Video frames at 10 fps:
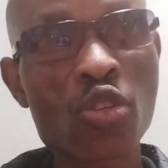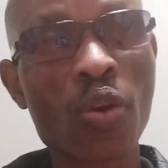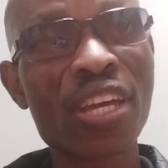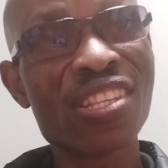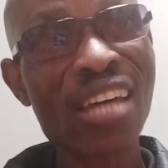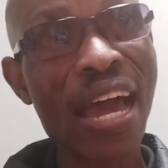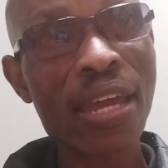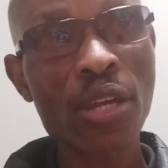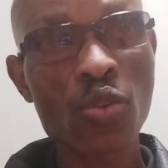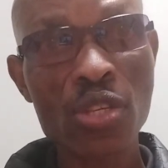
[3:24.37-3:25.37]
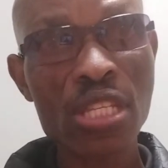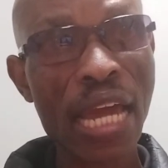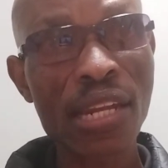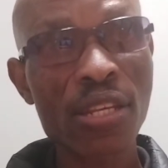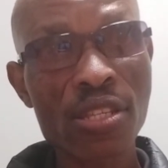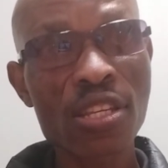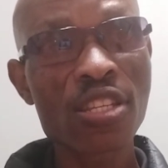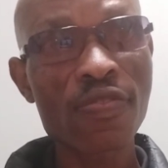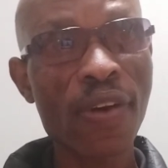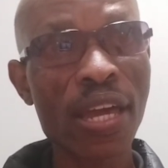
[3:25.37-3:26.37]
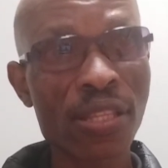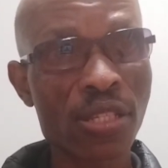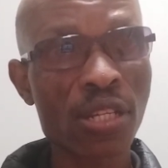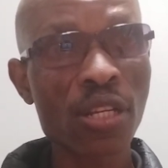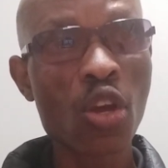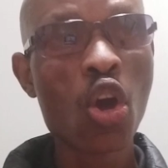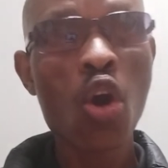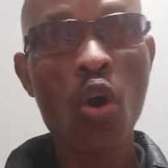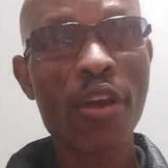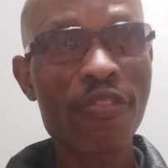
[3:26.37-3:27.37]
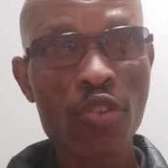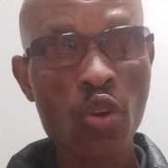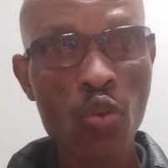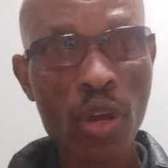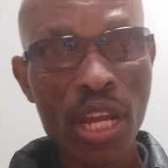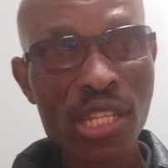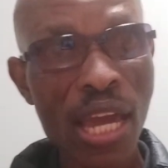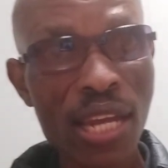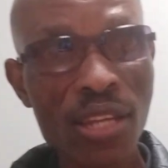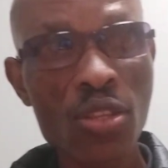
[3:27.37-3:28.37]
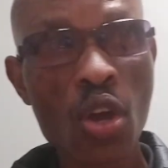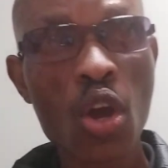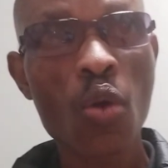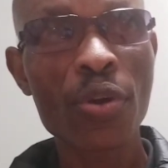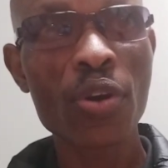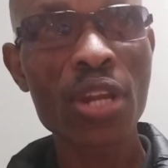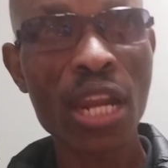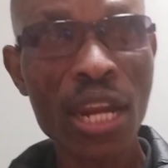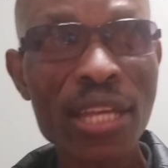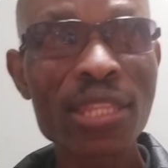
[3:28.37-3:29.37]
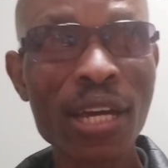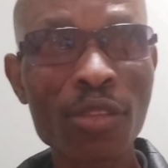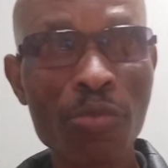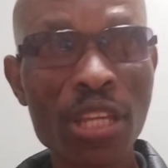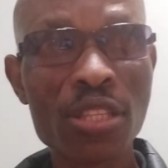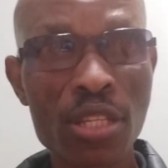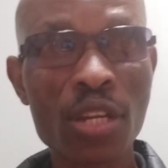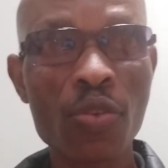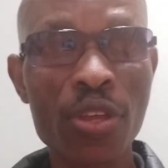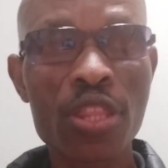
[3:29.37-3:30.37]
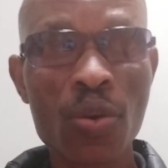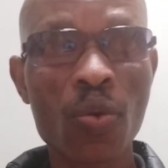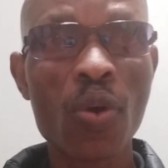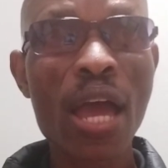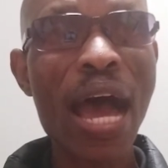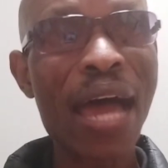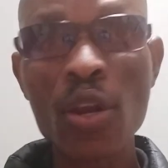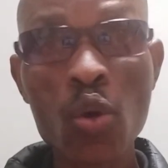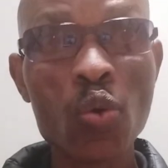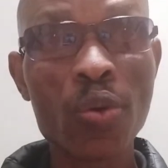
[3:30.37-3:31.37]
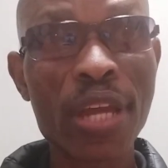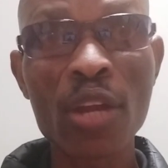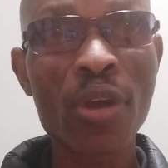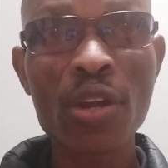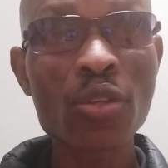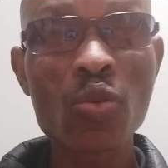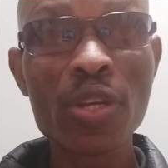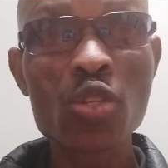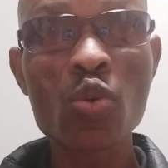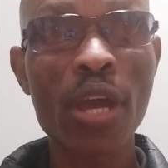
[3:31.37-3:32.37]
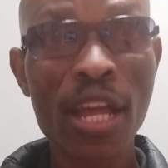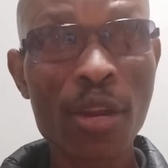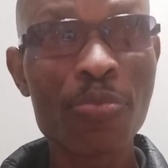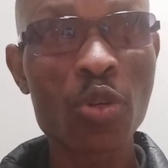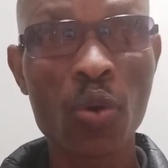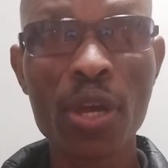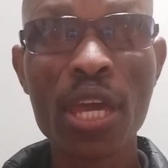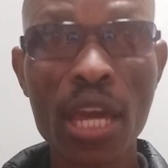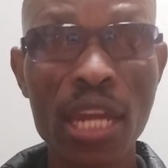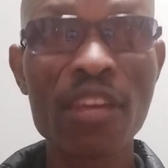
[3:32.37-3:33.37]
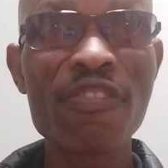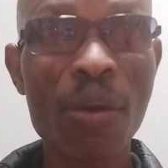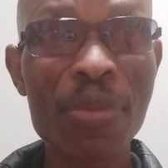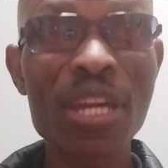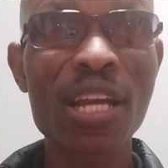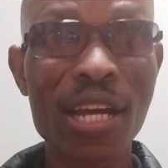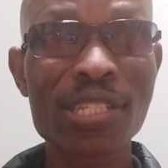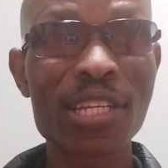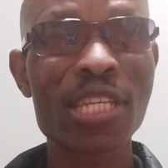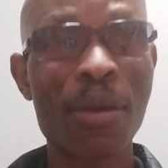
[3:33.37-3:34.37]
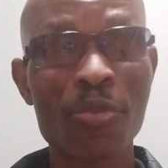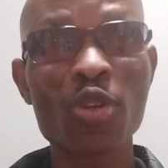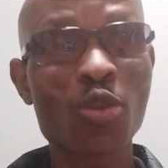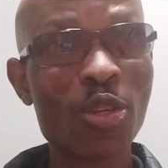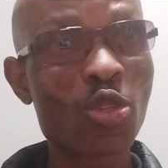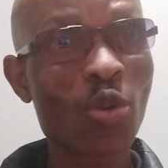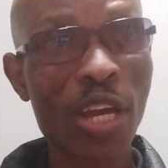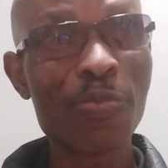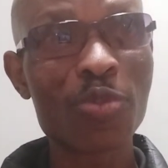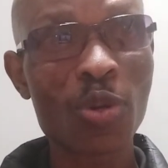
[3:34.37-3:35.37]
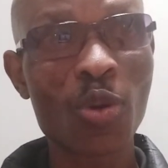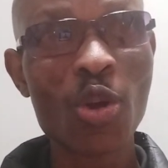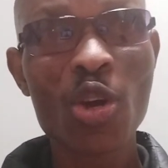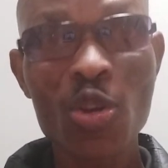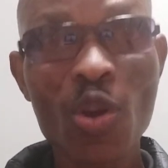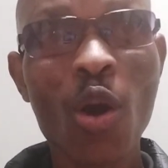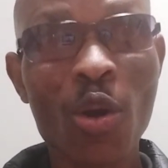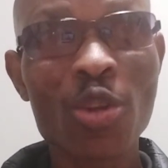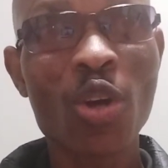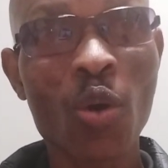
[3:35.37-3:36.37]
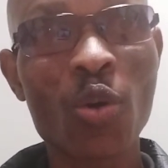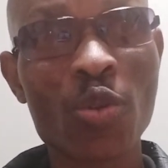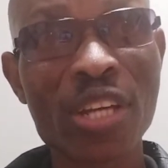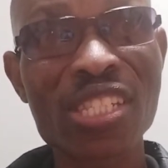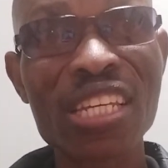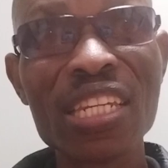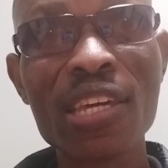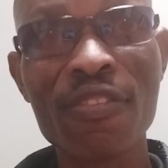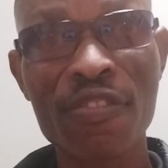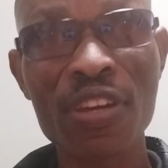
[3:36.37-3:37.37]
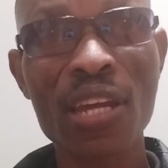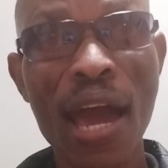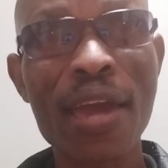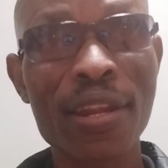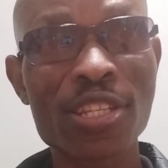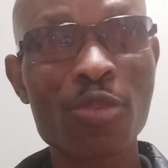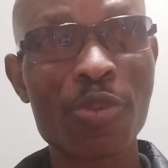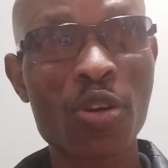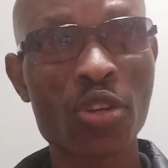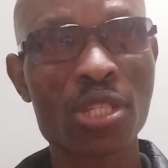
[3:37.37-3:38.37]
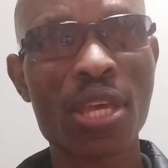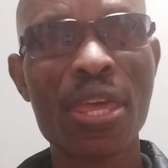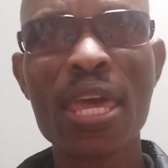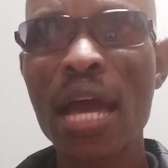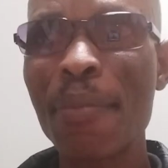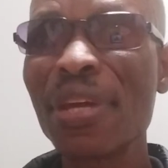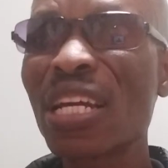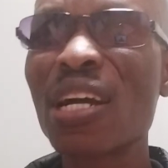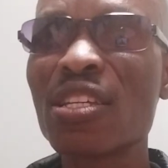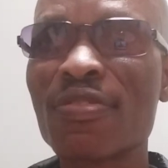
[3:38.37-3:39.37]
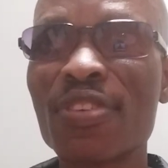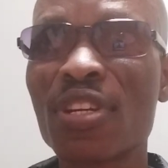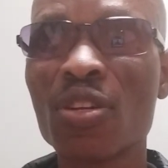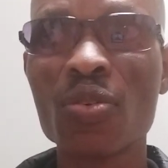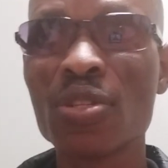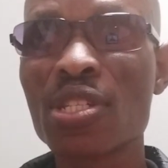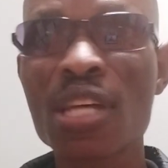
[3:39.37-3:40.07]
So it's either you sign the ceasefire deal, or if you don't want to sign it, we're going to let that man deal with you alone, and we are not going to help you. And if America says, I'm not going to help you, you are on your own, you are standing a very high risk because America is very naughty.